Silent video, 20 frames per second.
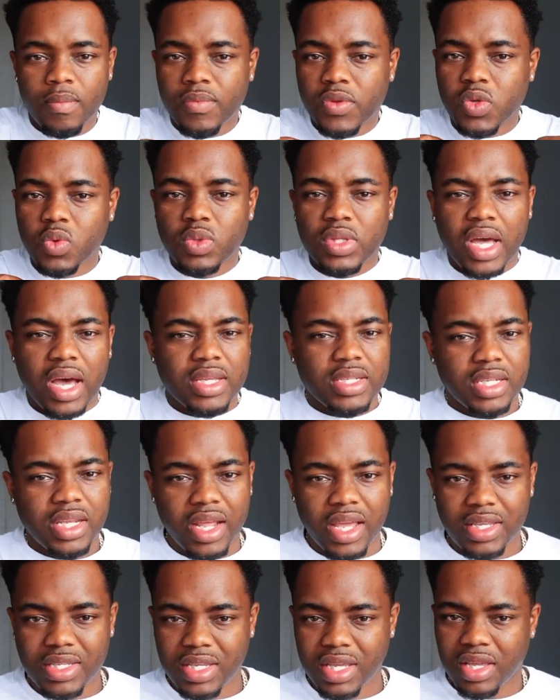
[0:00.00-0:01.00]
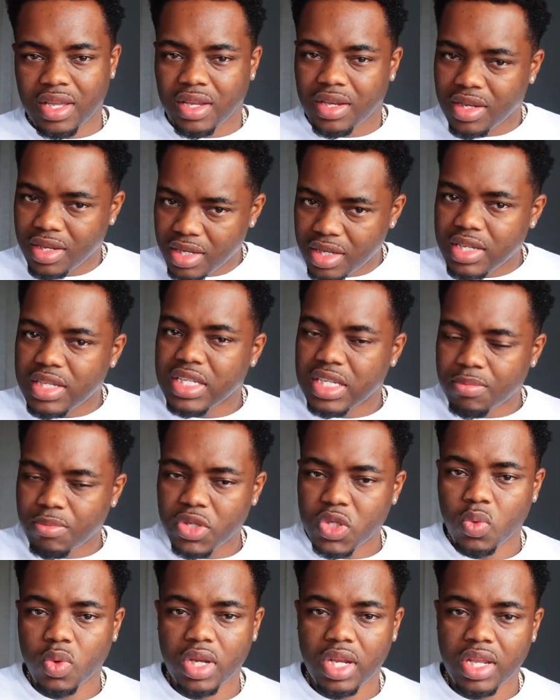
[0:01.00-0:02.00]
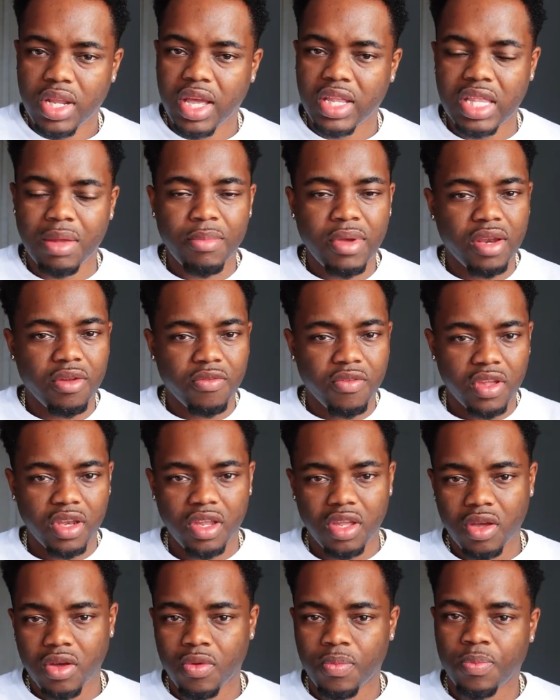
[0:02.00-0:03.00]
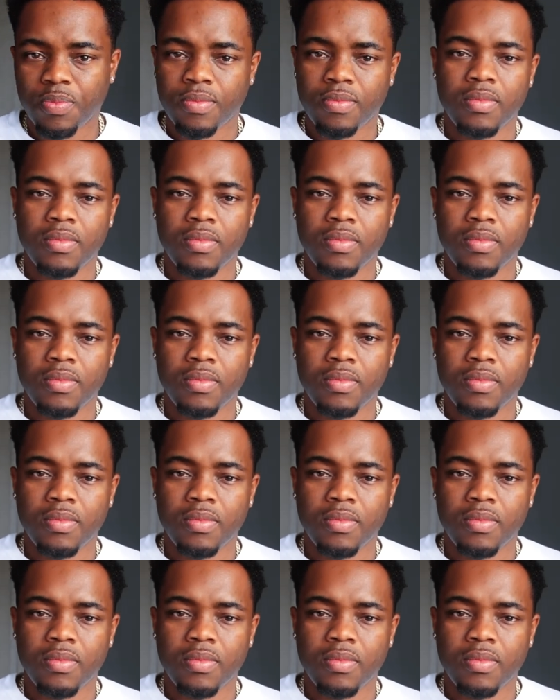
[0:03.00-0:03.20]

2019, December 29th, I made a video,